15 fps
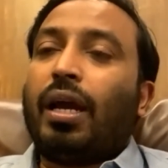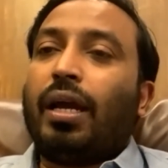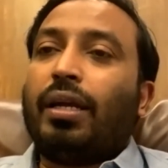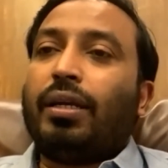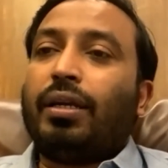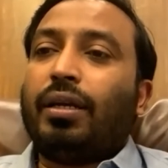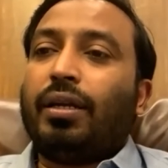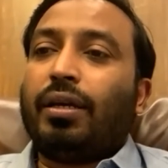
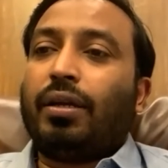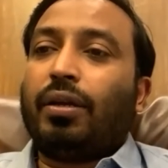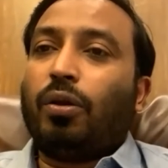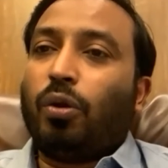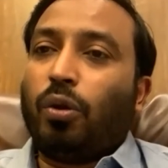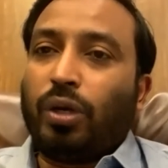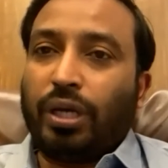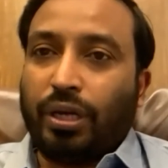And
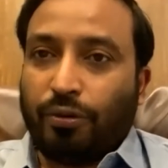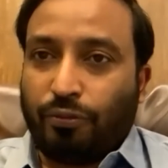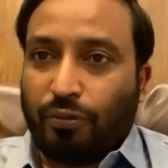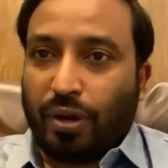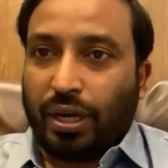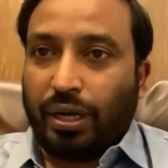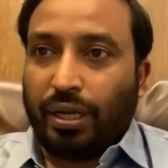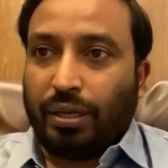no need of
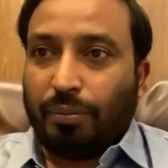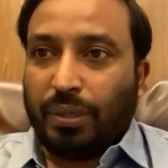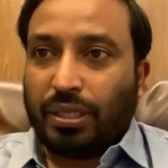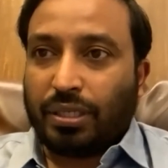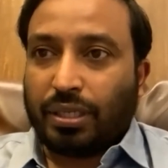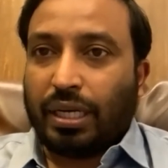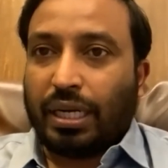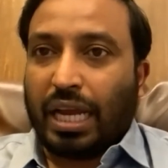funding
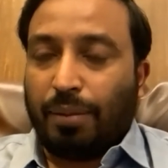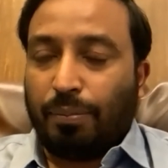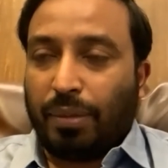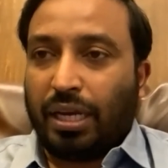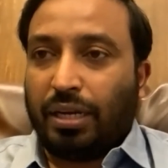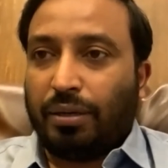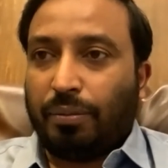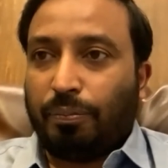means the
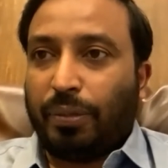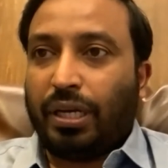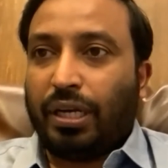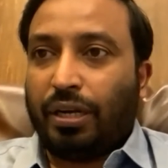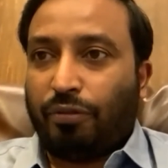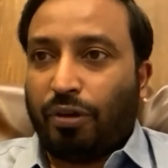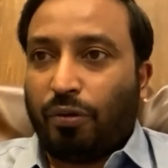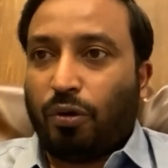timeline
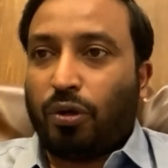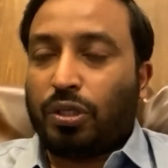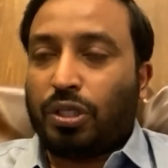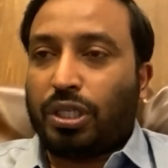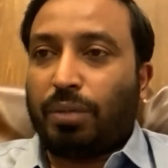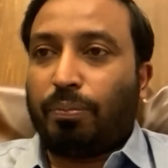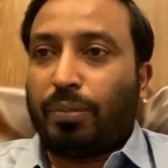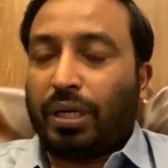period. If I want to
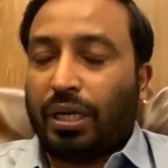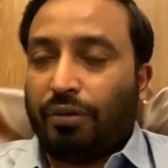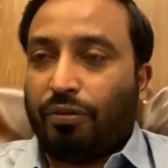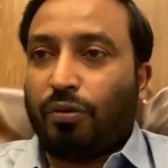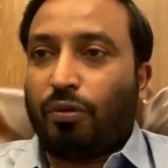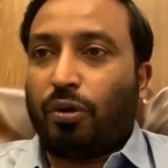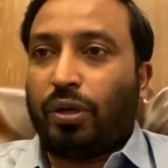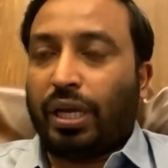jump and if
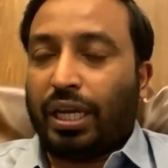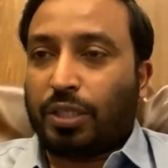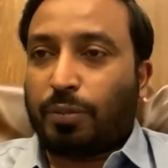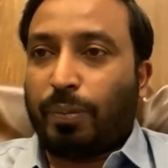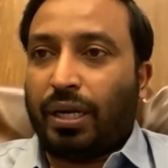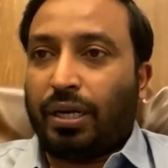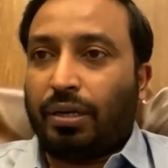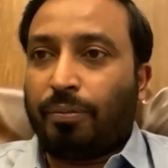I want to
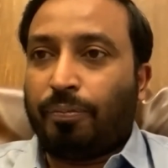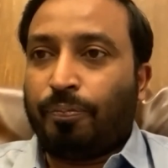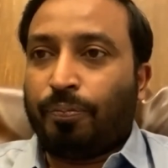expand